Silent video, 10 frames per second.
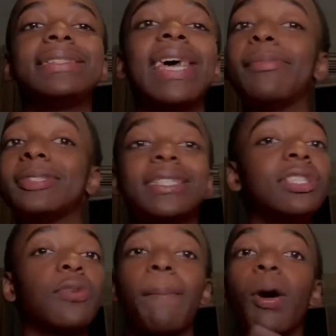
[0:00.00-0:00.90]
ABCs
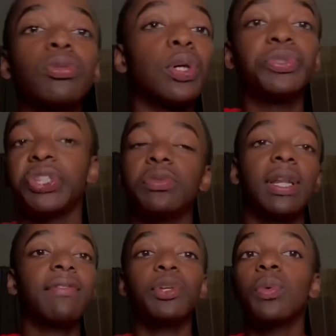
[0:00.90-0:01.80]
with Polo G,
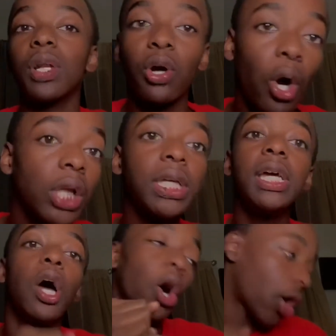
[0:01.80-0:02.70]
whatever you wanna call
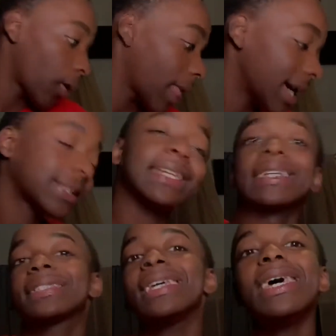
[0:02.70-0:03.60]
it. On
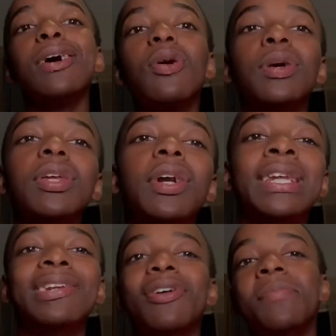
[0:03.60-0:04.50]
XXL. You already
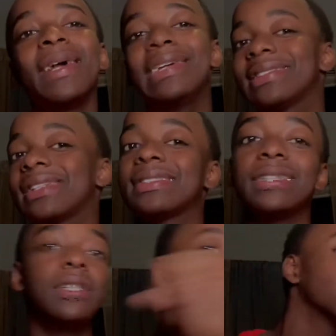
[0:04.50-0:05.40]
know he made
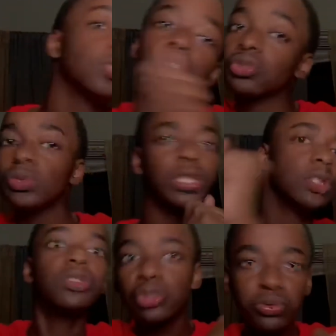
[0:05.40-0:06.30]
XXL
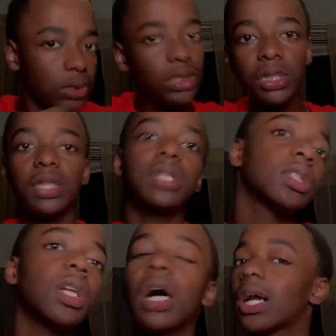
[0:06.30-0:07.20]
2020 because you
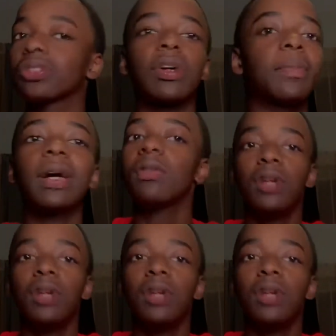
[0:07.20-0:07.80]
know how to rapper out.